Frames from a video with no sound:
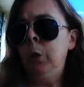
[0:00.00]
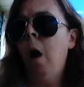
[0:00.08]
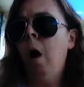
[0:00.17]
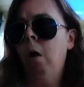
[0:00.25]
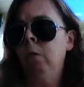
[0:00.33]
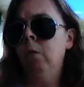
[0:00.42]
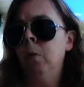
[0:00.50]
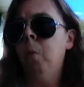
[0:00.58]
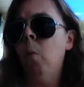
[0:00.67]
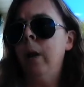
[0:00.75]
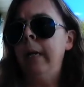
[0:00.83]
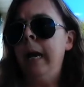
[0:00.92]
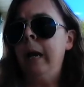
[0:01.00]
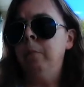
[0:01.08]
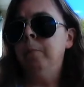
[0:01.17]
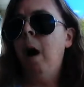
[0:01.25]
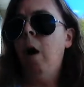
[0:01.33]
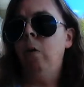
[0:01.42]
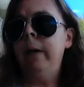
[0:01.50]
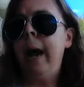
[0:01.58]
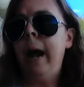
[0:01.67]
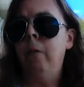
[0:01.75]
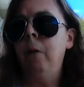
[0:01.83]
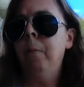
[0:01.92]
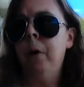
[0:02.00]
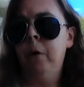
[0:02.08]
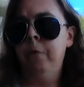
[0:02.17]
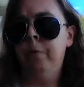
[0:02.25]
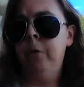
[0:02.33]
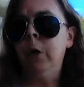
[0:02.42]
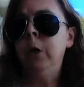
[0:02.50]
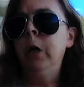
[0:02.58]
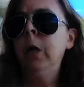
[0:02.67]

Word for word: hollered a boy named Paulie Allen Puffer.